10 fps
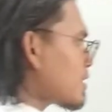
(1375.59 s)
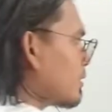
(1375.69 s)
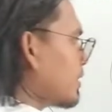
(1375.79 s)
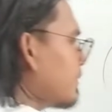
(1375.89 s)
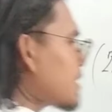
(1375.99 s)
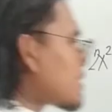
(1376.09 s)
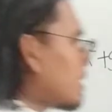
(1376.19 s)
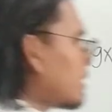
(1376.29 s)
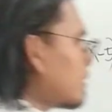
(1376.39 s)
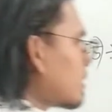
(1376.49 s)
So
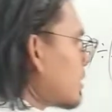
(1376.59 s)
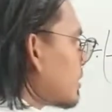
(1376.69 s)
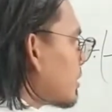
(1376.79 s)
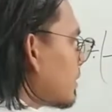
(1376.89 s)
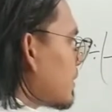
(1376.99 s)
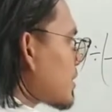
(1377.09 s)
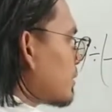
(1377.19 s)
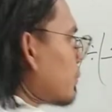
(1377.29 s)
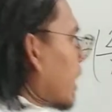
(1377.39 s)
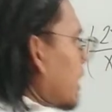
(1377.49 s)

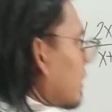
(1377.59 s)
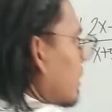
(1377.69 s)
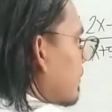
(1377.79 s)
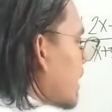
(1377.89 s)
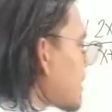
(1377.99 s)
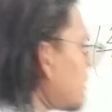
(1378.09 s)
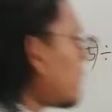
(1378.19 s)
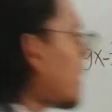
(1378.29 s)
division bar or fraction